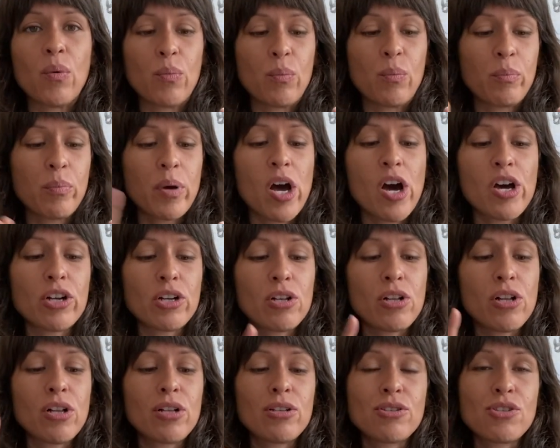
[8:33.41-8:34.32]

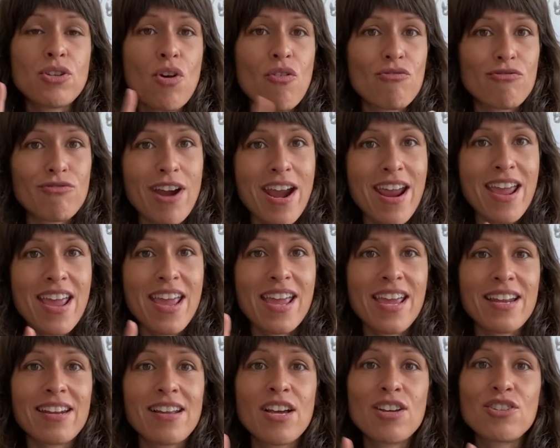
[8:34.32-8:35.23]
puddles,
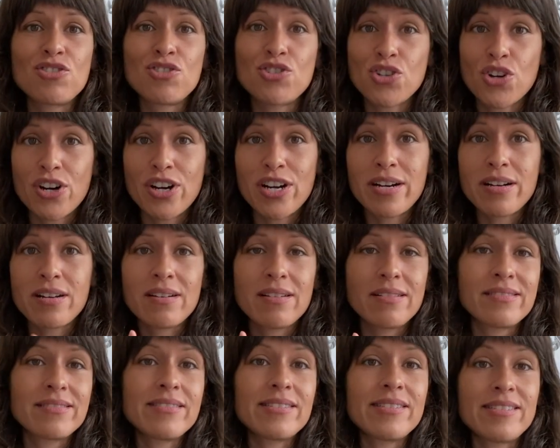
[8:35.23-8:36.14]
rain, dirt,
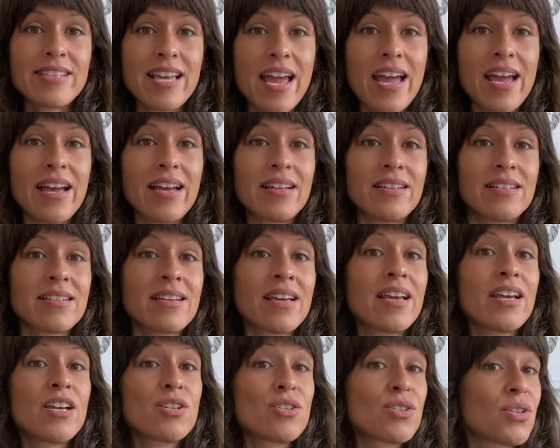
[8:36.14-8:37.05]
sand,
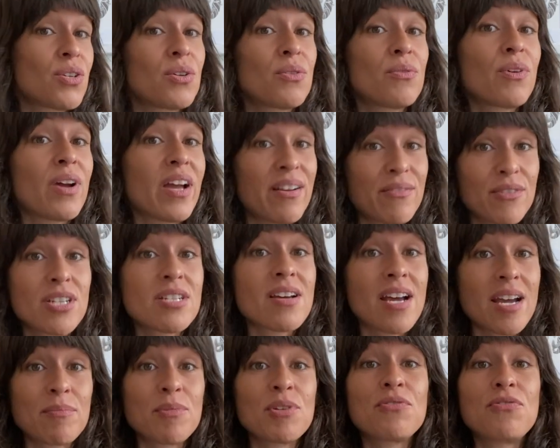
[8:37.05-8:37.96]
to every
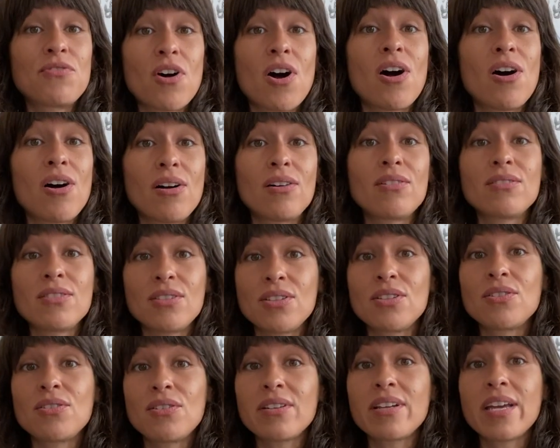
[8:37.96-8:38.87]
time you fall,
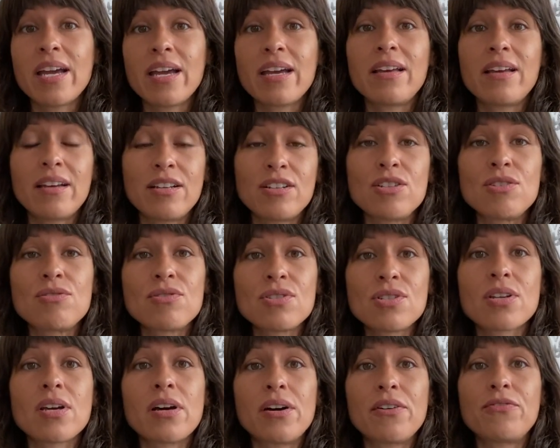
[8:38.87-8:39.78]
you'll get a new
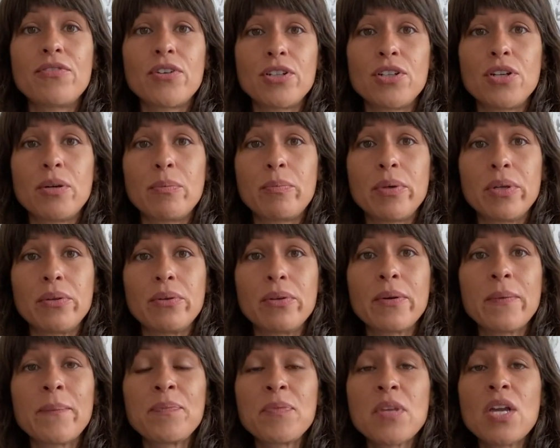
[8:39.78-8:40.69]
scuff on your boot.
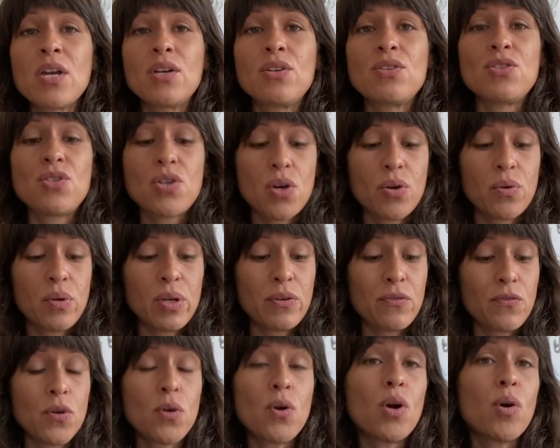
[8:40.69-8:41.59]
So
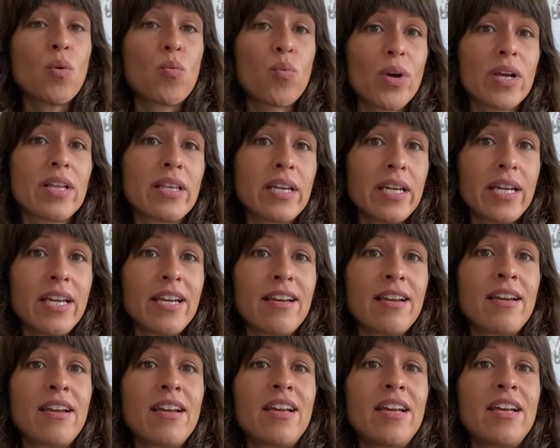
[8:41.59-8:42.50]
if you are
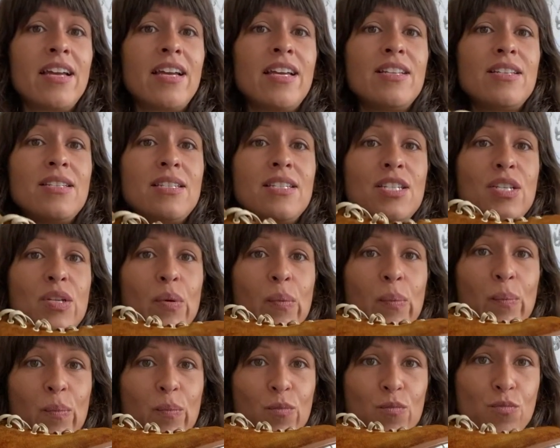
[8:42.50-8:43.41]
willing to
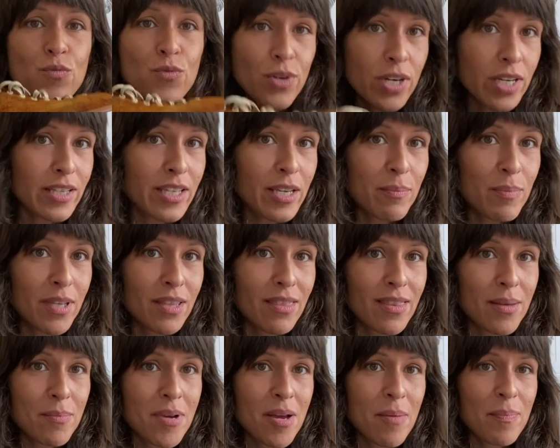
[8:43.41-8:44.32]
really beat
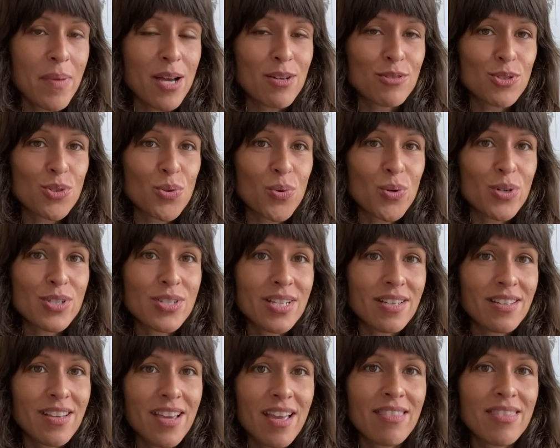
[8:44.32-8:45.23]
them up outdoors
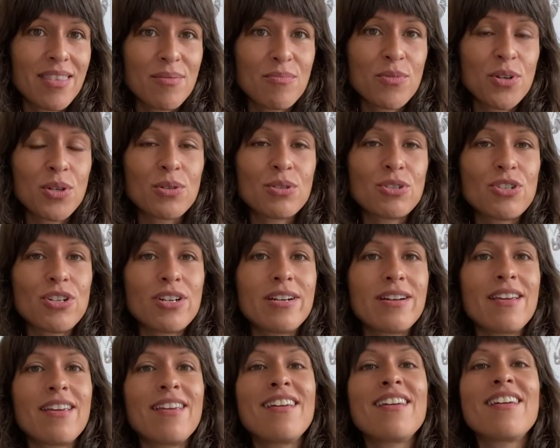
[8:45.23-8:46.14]
and get them real
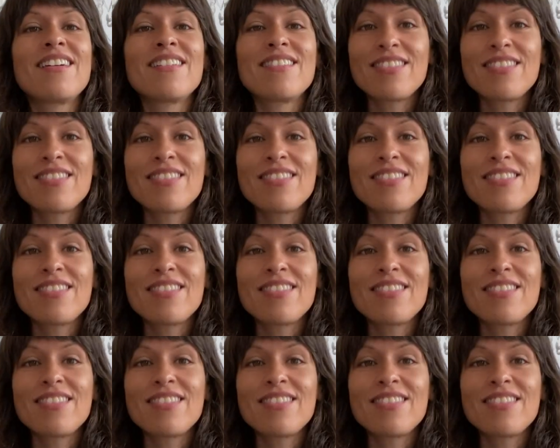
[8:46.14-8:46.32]
dirty,